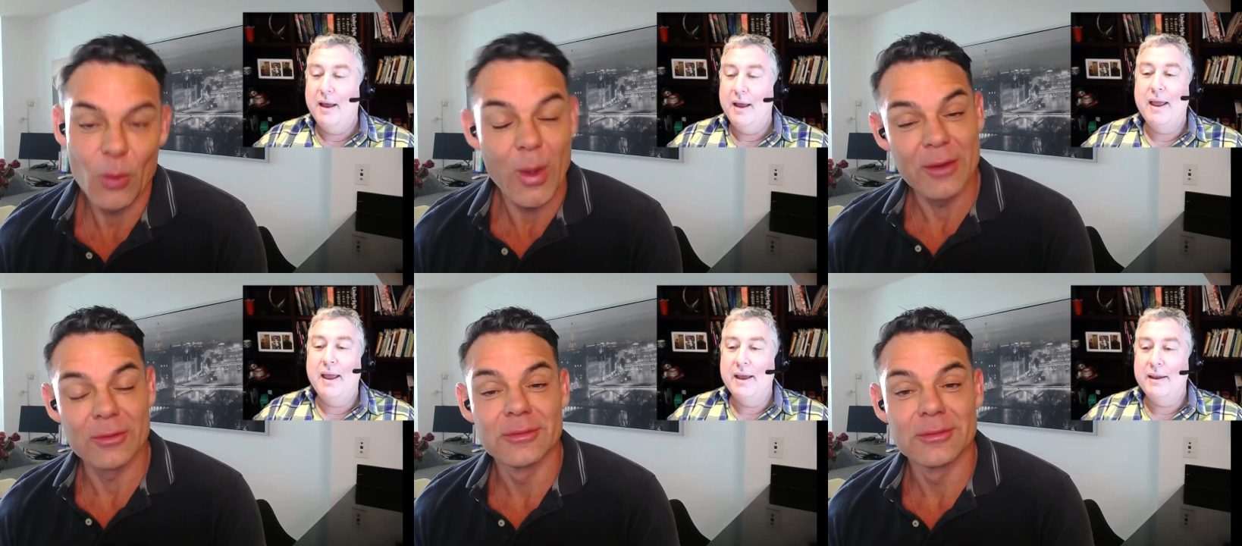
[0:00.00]

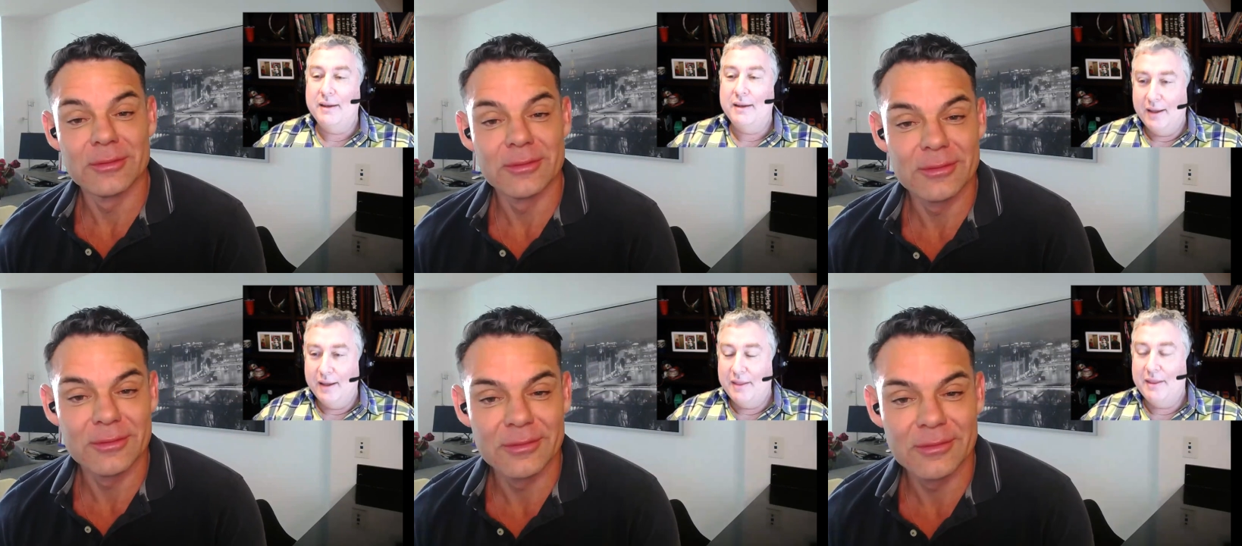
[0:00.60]
Speaker 1: Wow. And
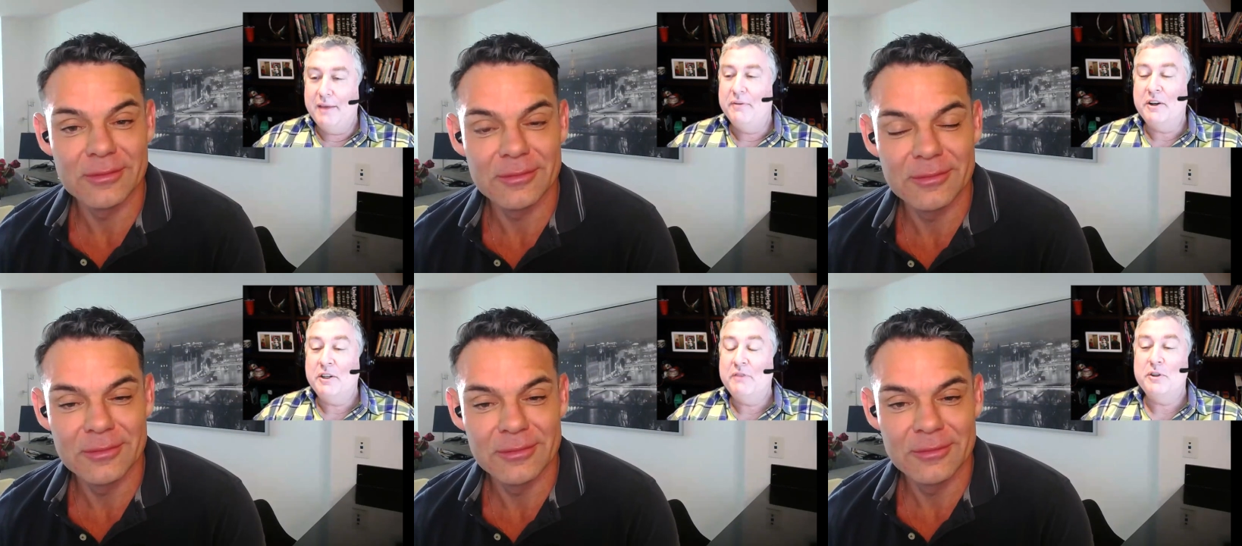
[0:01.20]
the
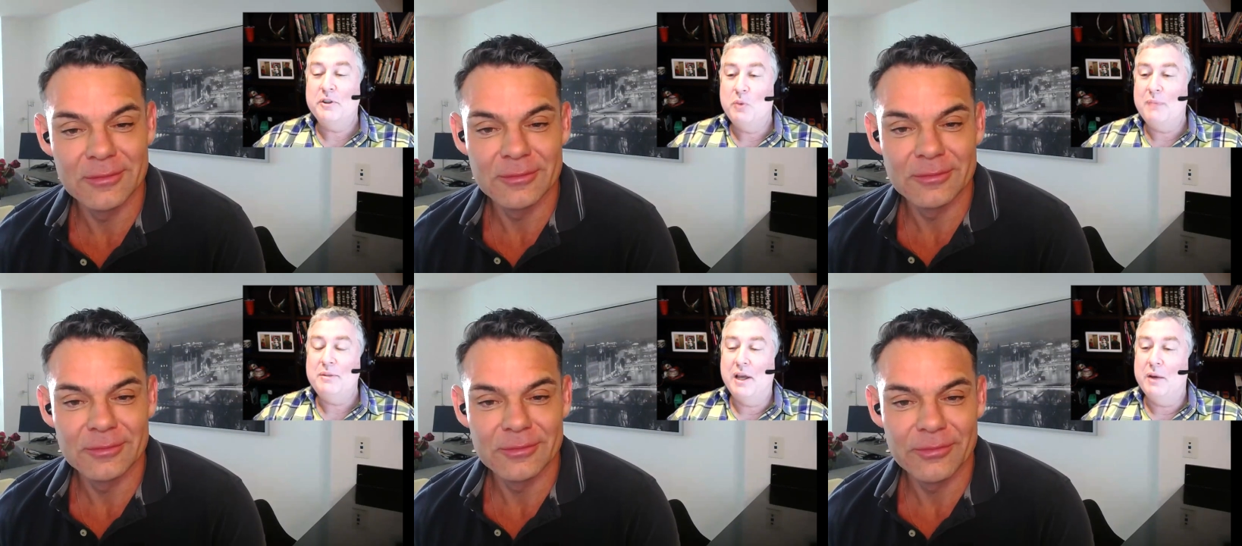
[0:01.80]
very first
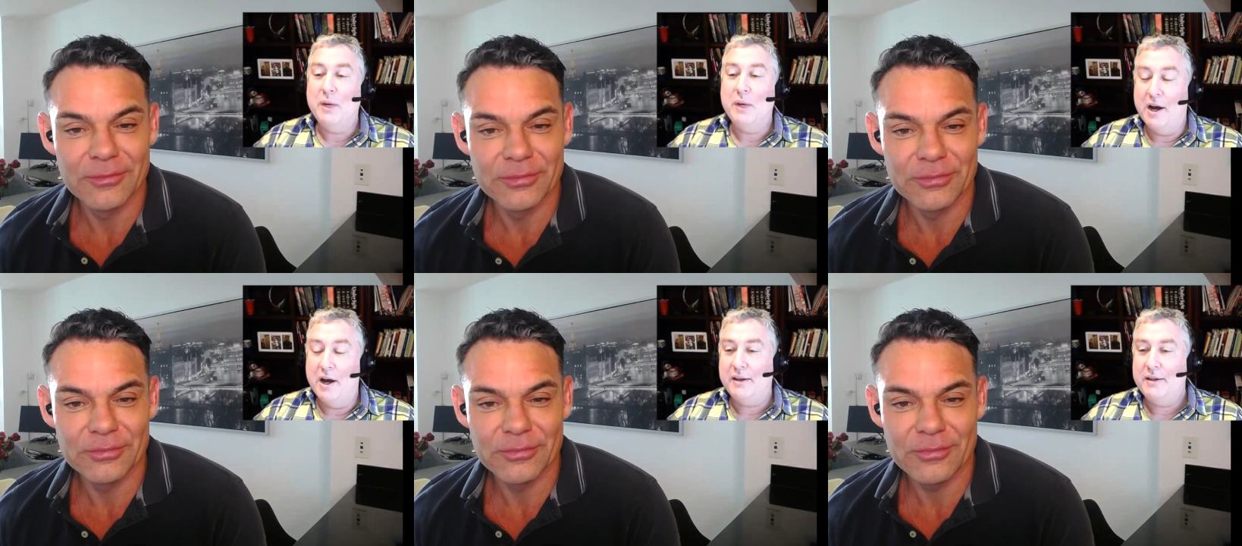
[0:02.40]
website we
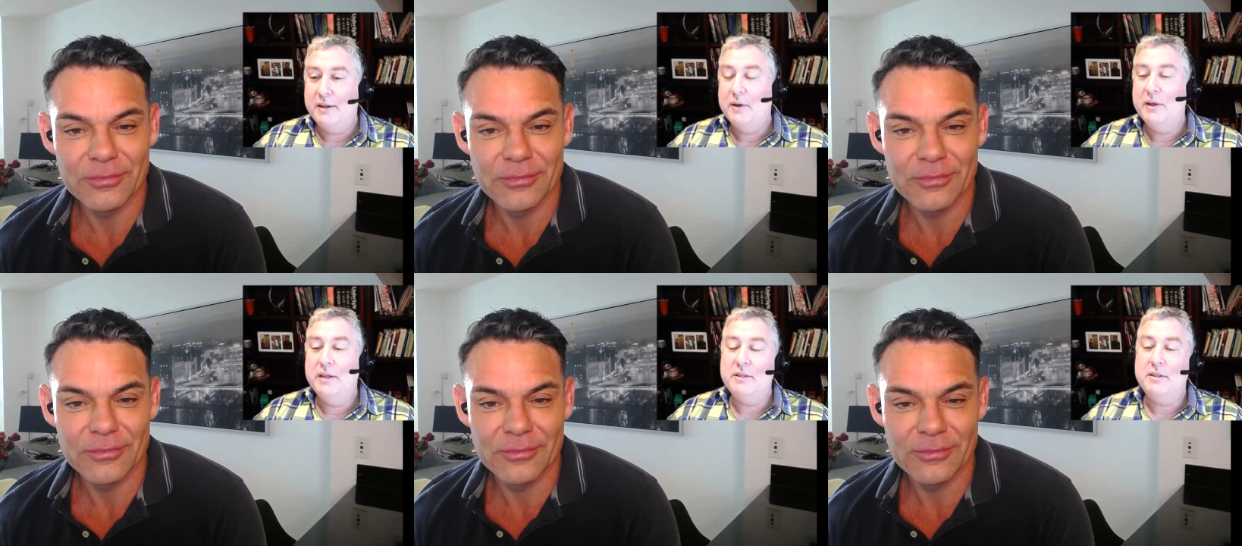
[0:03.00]
got
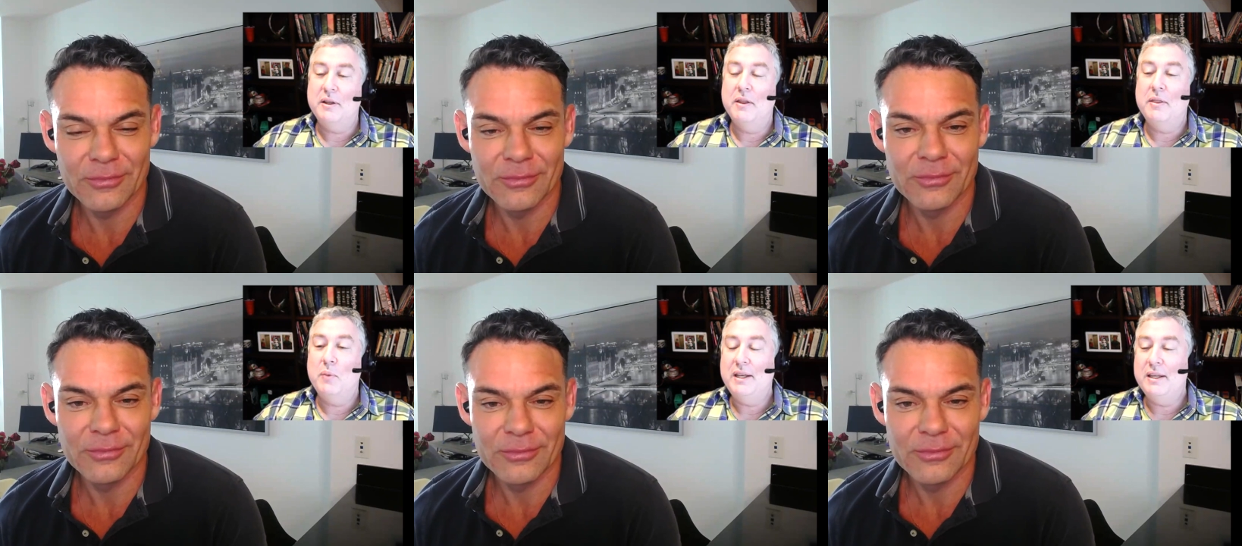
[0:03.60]
is
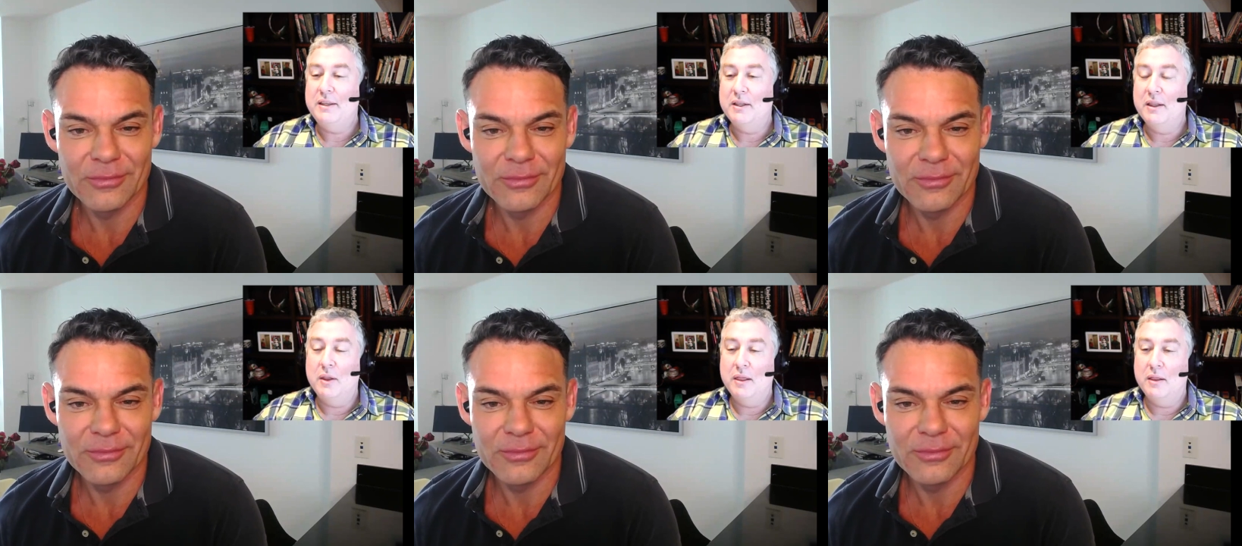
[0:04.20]
we did
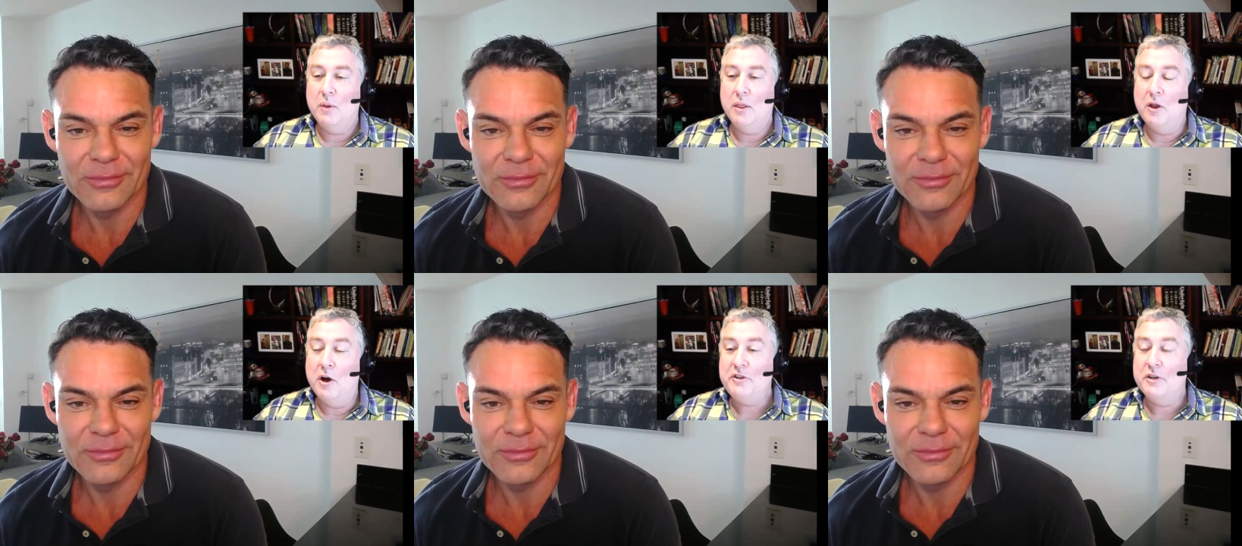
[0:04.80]
the
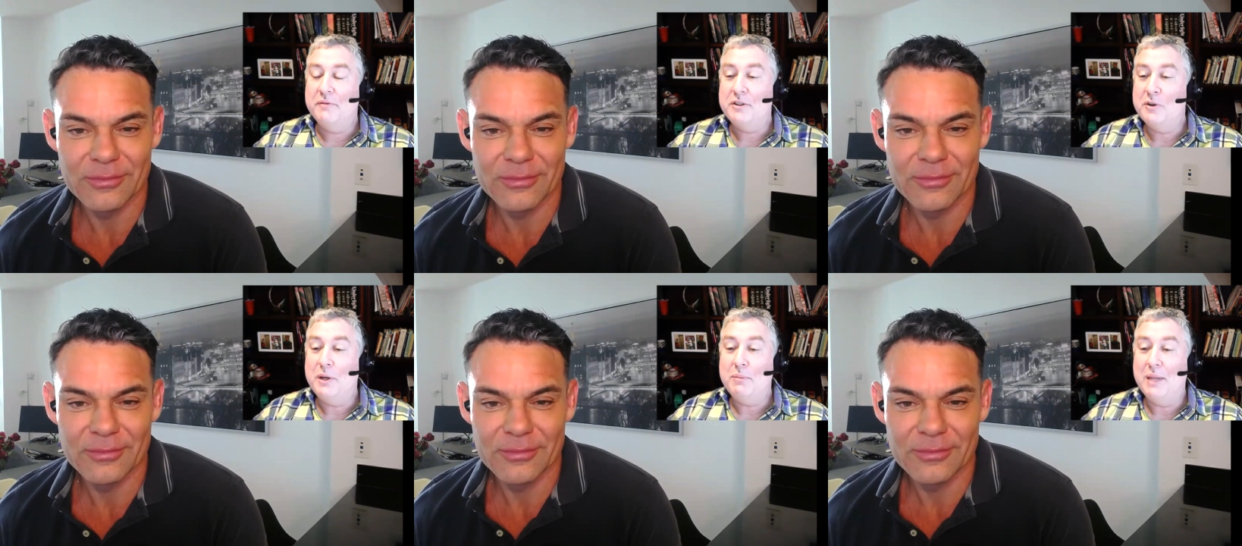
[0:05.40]
launch of the
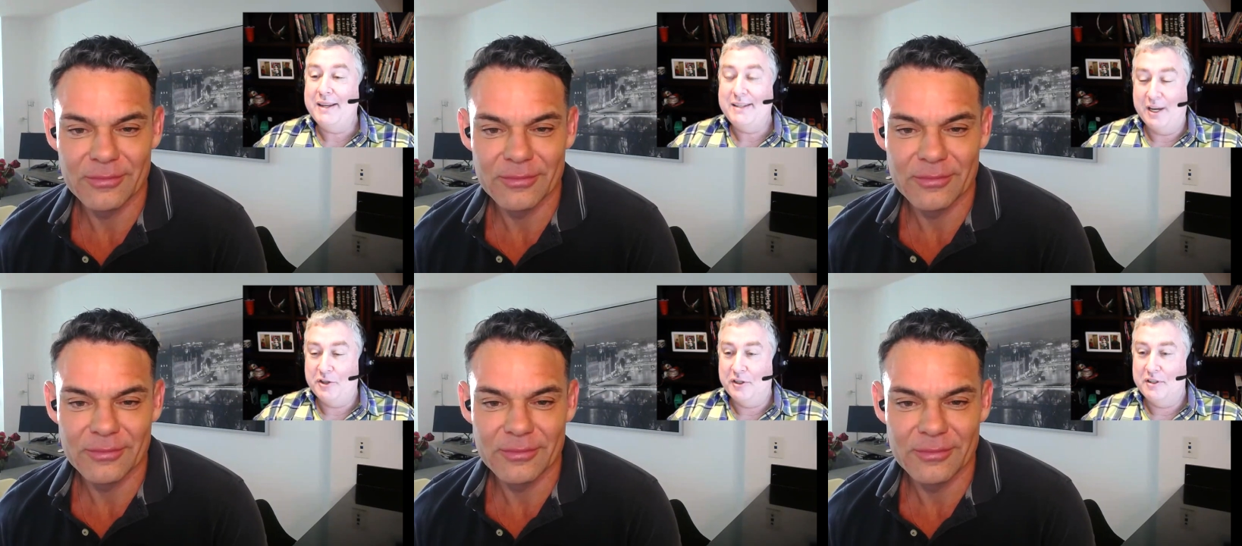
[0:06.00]
Sony
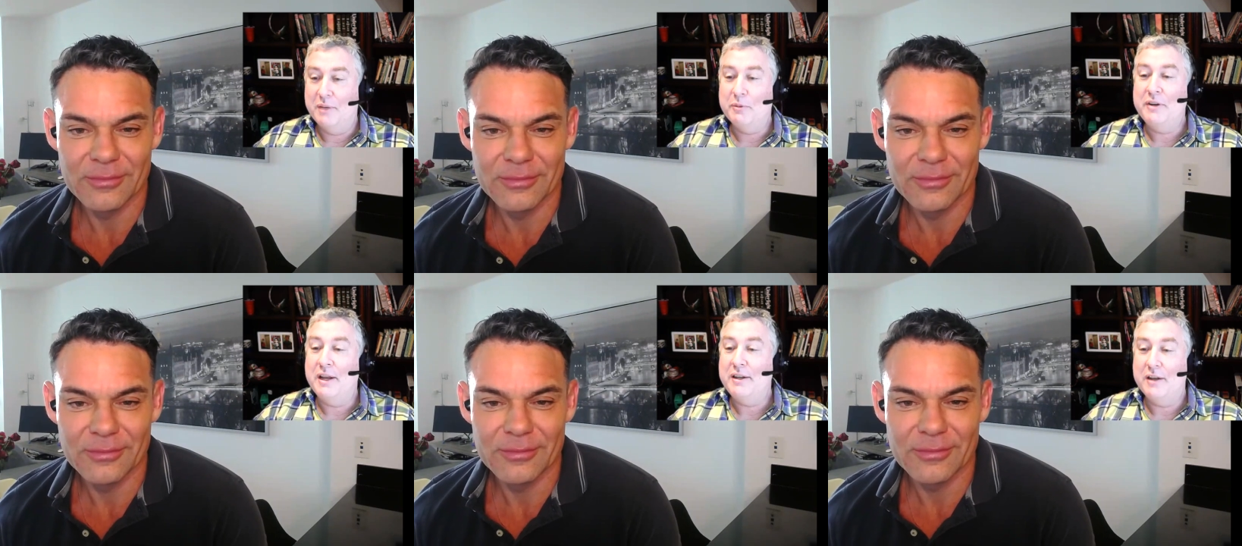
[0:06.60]
PlayStation
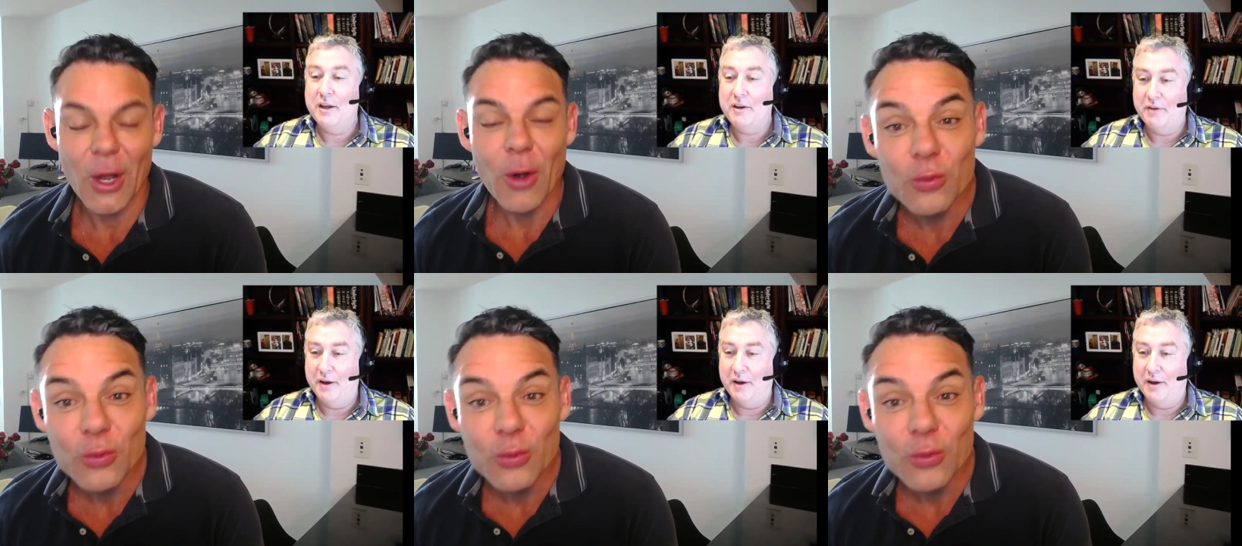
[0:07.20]
summer of 1990. Oh,